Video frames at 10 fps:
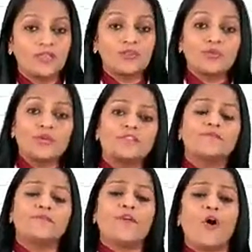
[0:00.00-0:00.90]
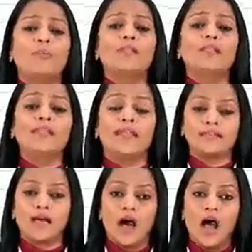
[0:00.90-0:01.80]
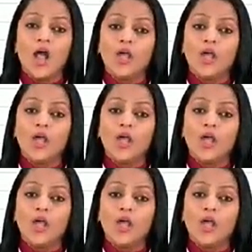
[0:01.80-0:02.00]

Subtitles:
Students, formal letter.